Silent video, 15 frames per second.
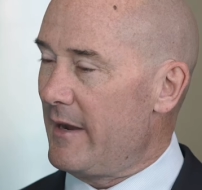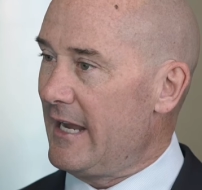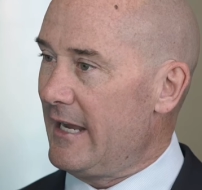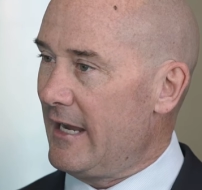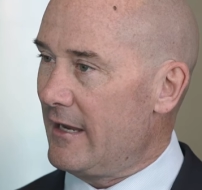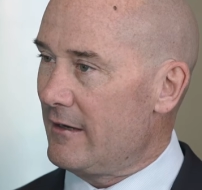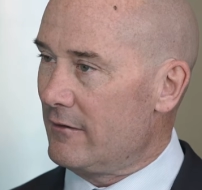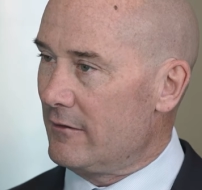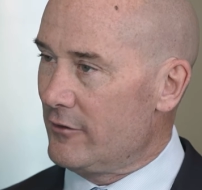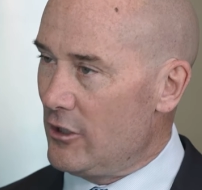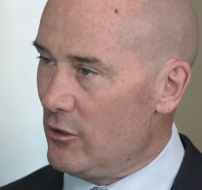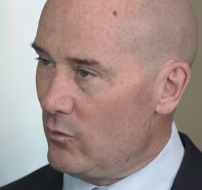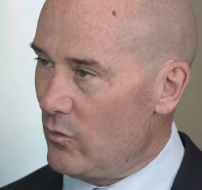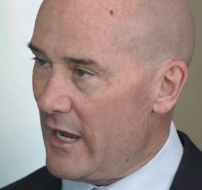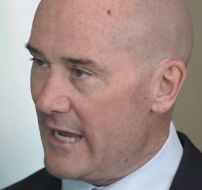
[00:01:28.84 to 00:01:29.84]
may handle
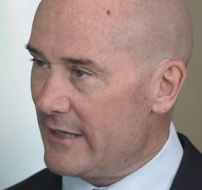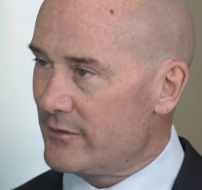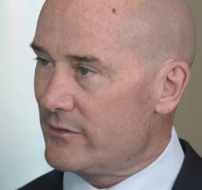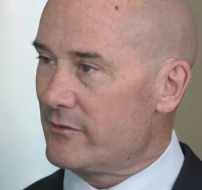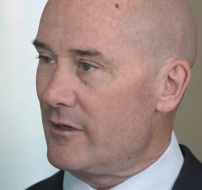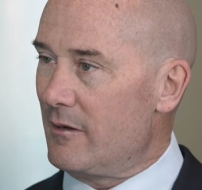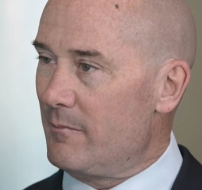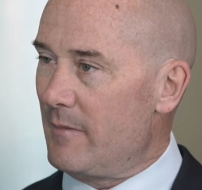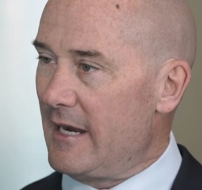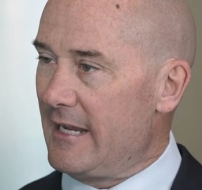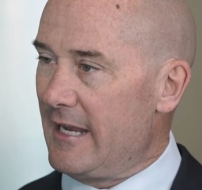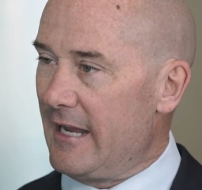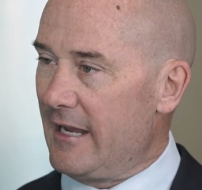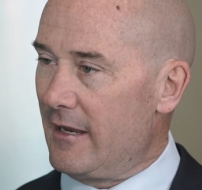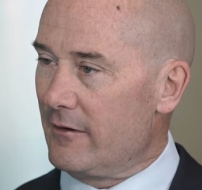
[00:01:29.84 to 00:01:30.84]
US, some might
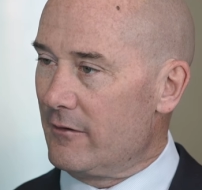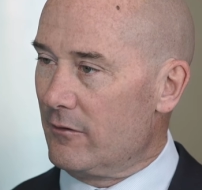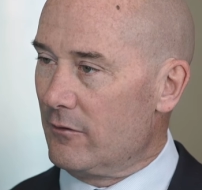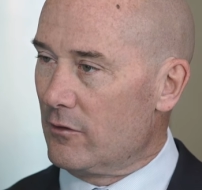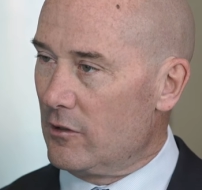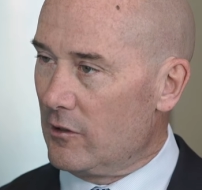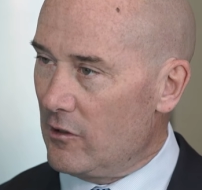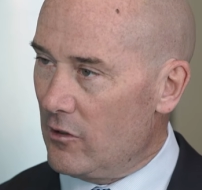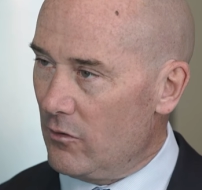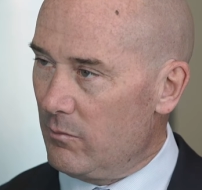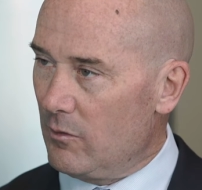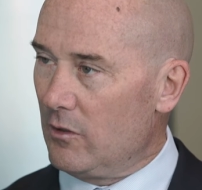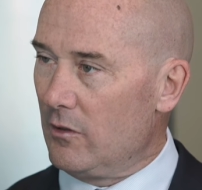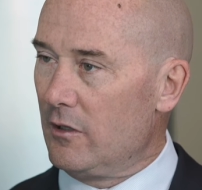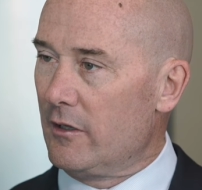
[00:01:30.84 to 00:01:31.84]
handle
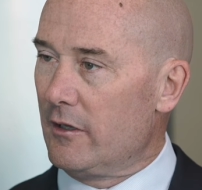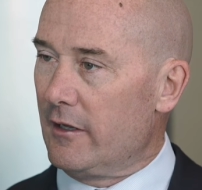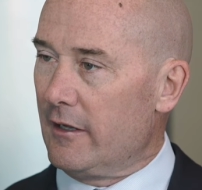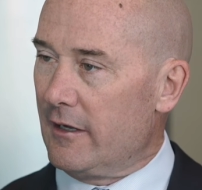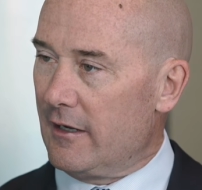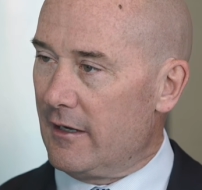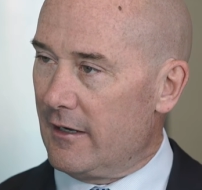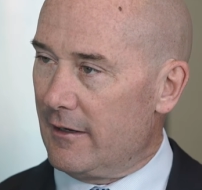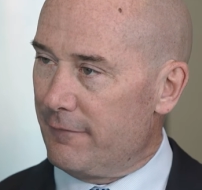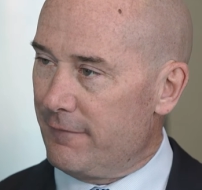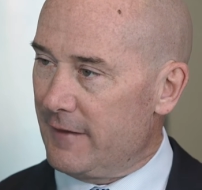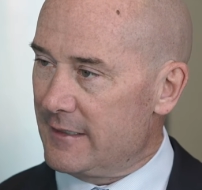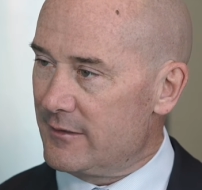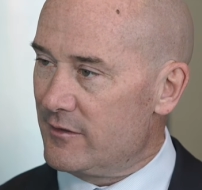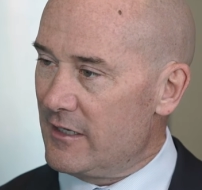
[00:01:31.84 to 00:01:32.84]
global,
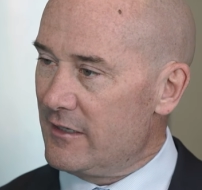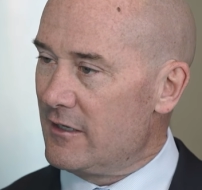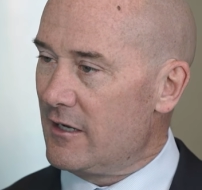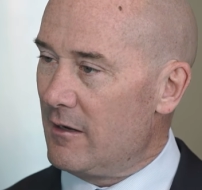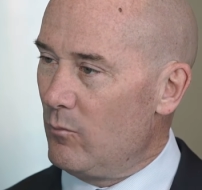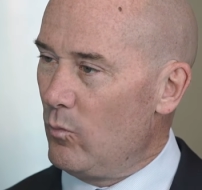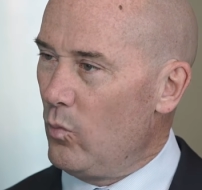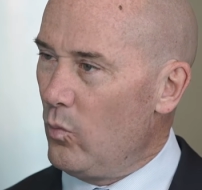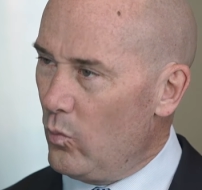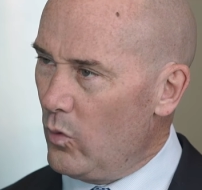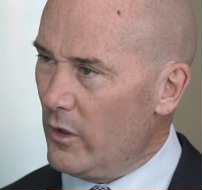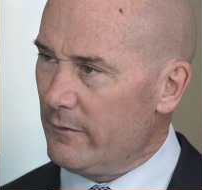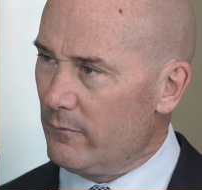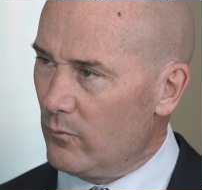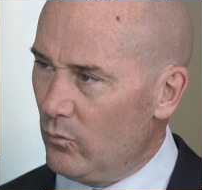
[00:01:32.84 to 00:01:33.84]
fixed income.
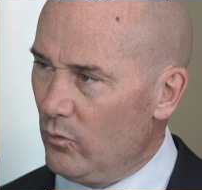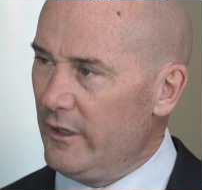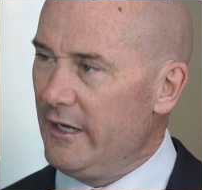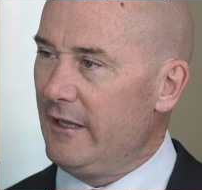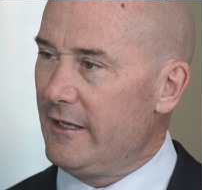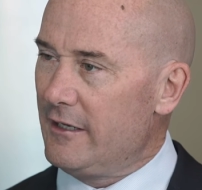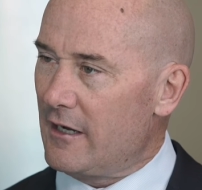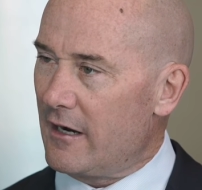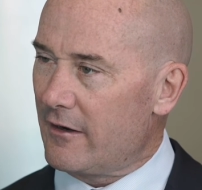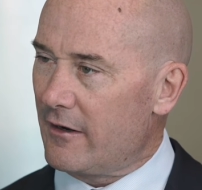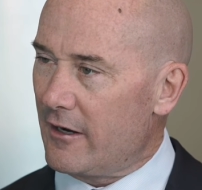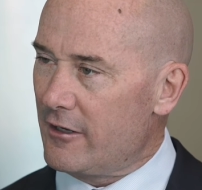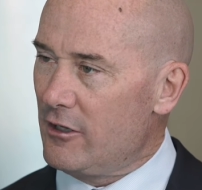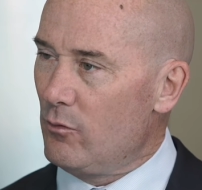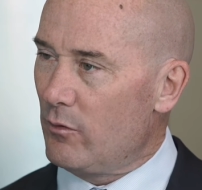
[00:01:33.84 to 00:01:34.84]
What really
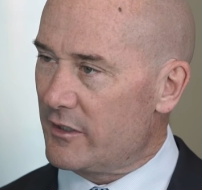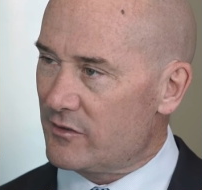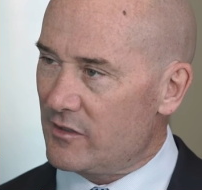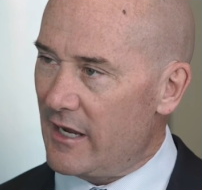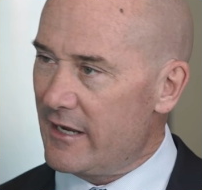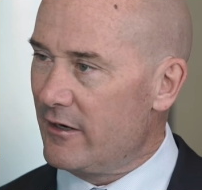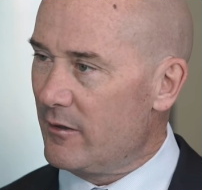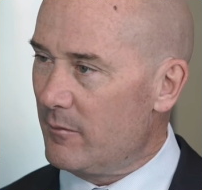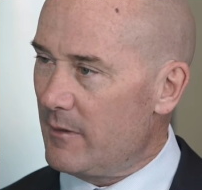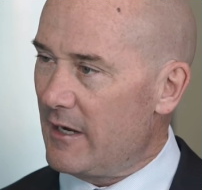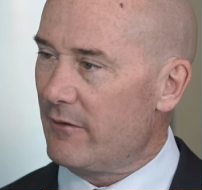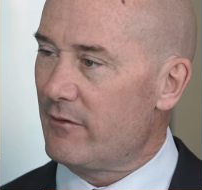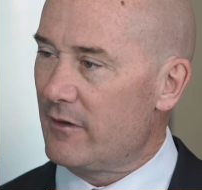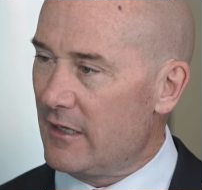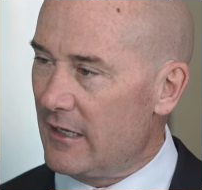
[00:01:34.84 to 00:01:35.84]
are you excited
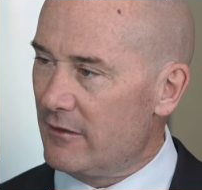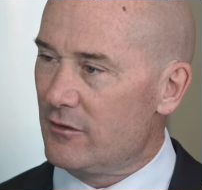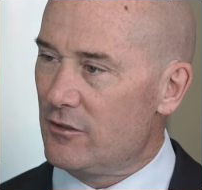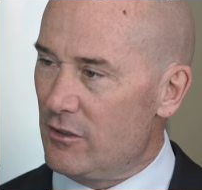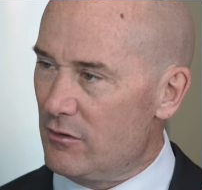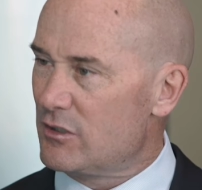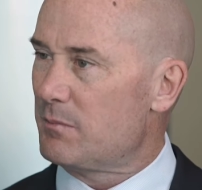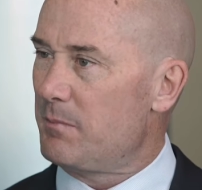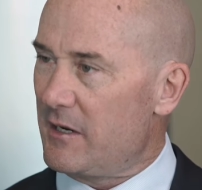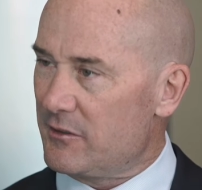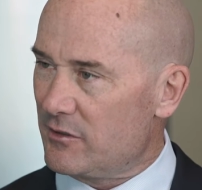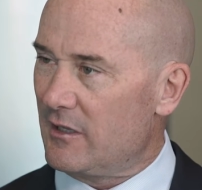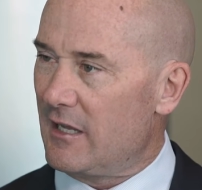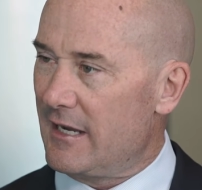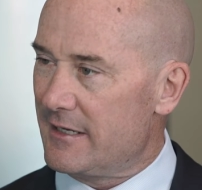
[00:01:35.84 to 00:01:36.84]
about and do you
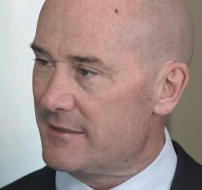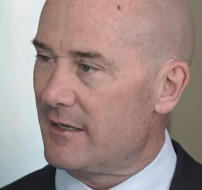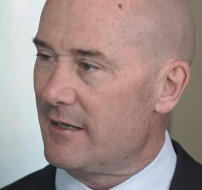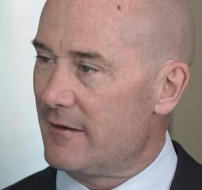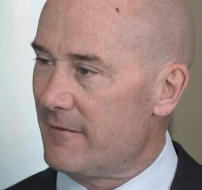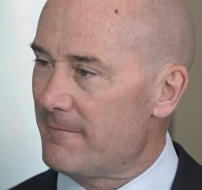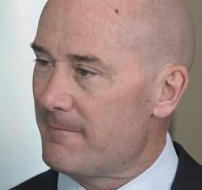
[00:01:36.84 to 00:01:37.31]
specialize in?